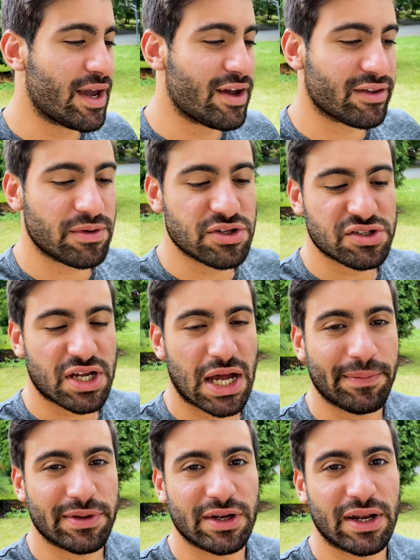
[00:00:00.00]
somebody just
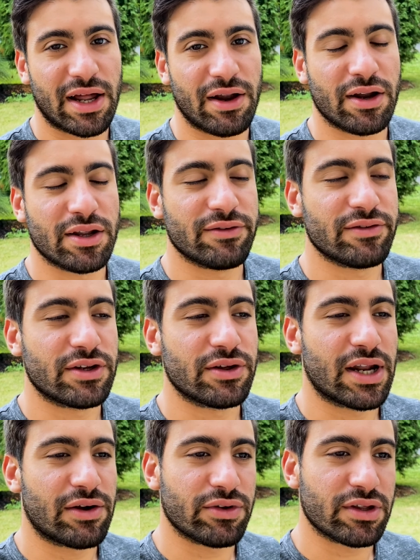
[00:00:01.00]
commented out on a video
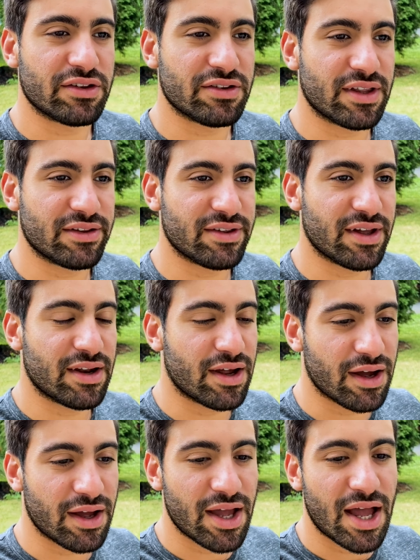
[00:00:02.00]
that I released that said,
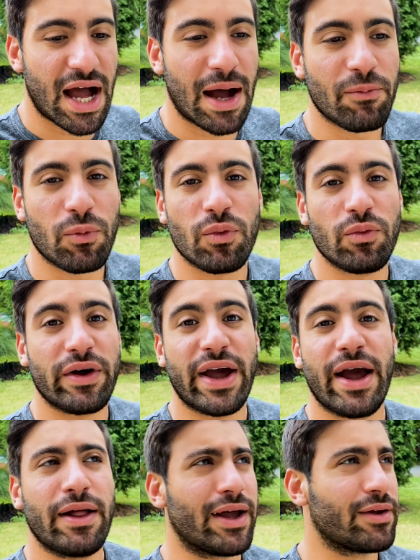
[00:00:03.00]
I'm
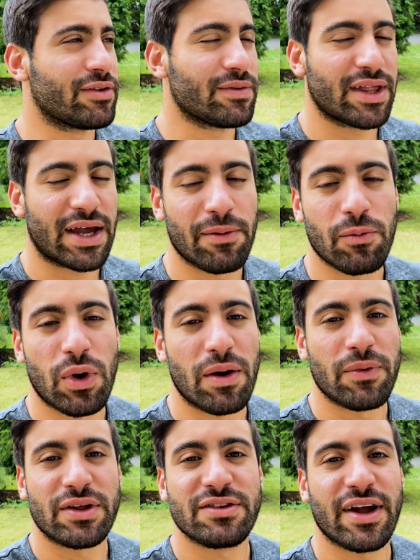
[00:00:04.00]

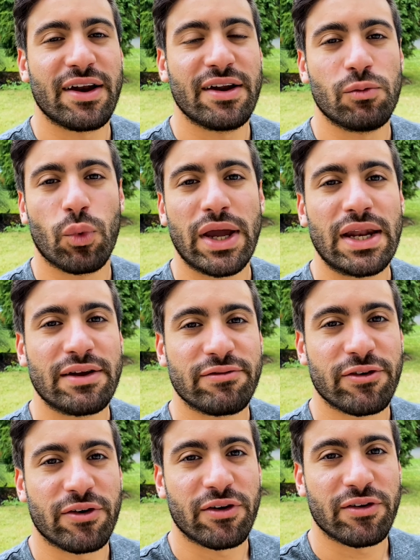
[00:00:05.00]
excited and waiting
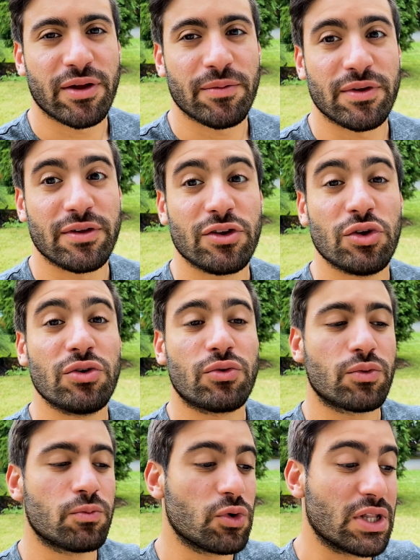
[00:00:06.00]
for some of you to
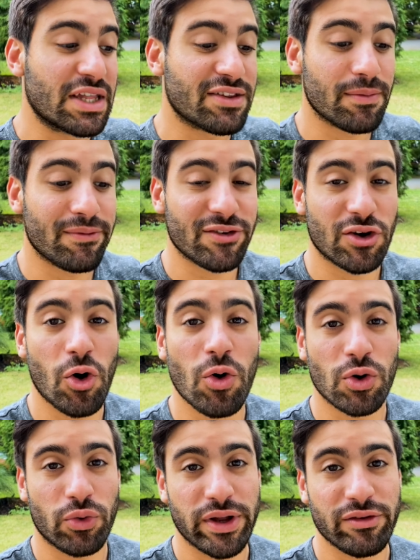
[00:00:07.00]
release some of your own
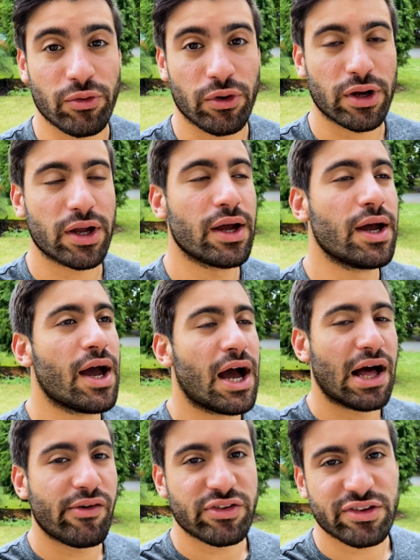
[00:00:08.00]
creative work.
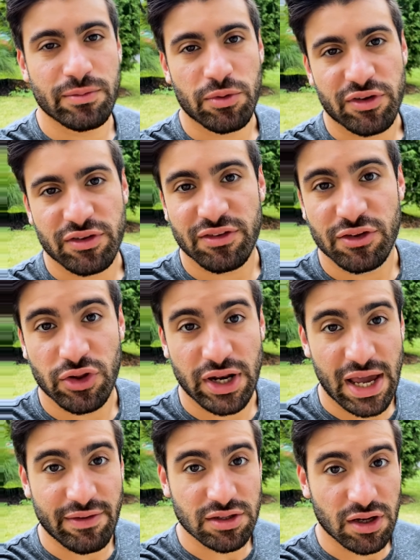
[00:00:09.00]
Obviously the person doesn't know that
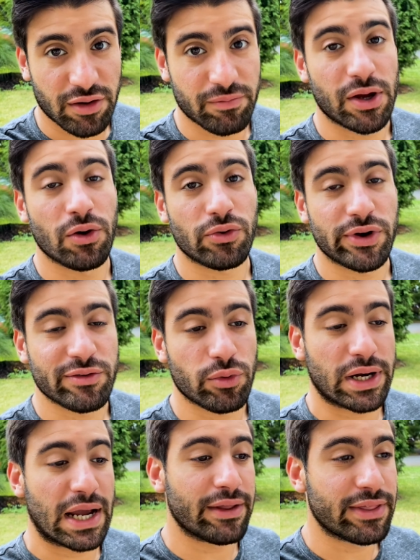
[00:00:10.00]
I have a ton of my own creative
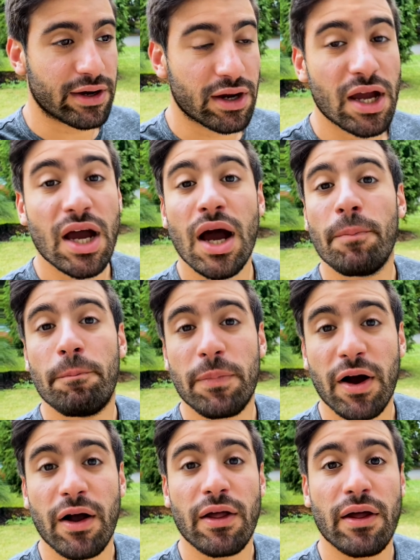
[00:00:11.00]
work out there,
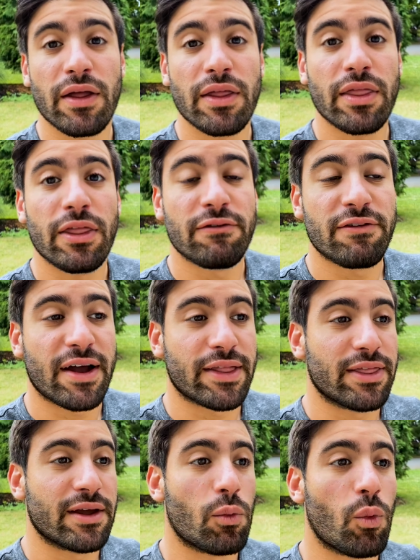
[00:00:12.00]
but the fact
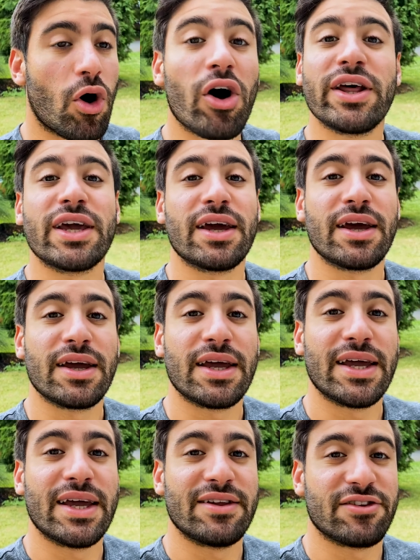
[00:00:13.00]
that they're wanting it
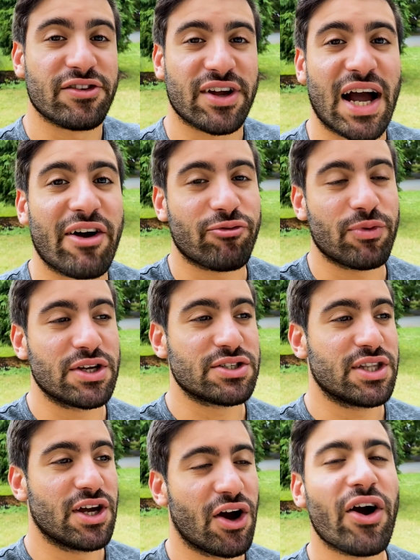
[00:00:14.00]
is just a
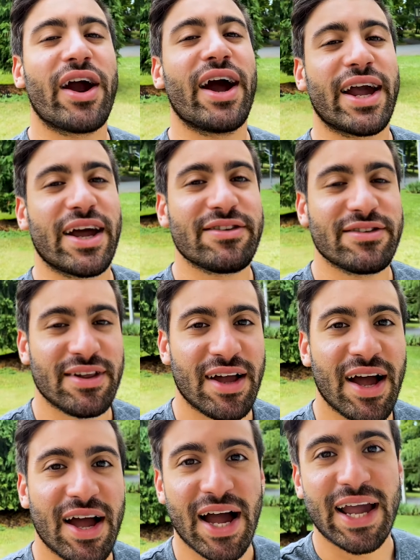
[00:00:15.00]
confirmation that, all right, I guess
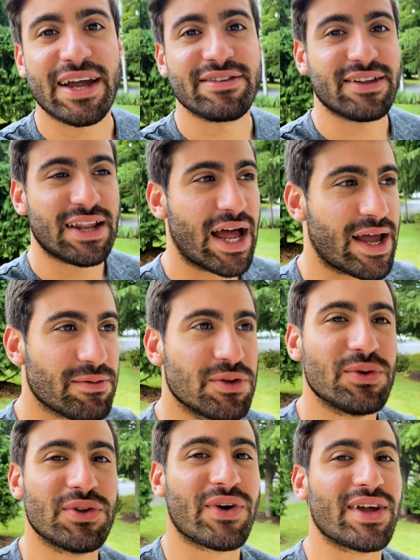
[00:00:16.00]
I am
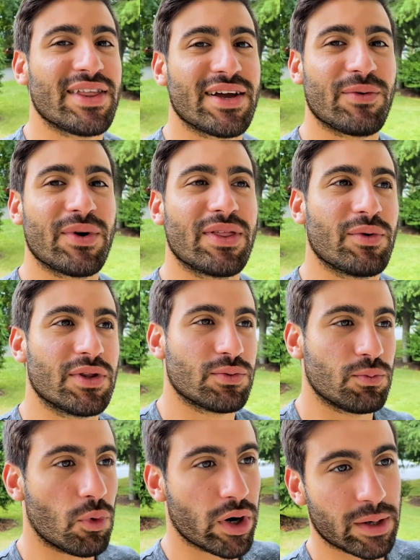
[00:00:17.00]
doing the right thing with
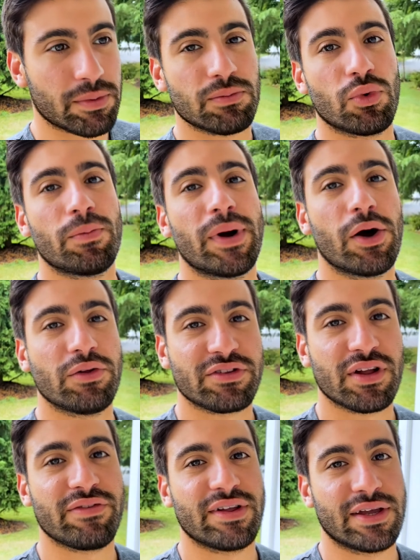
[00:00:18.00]
wanting to put more of my own
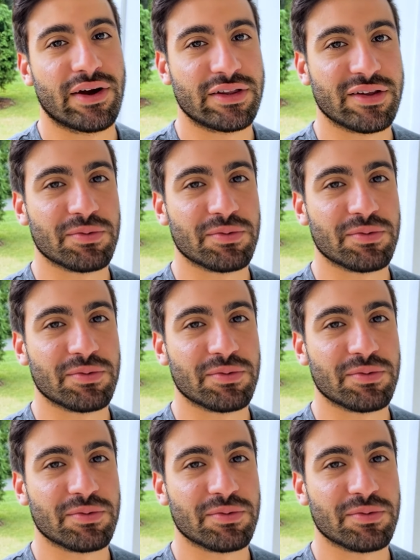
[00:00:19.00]
stuff out there at this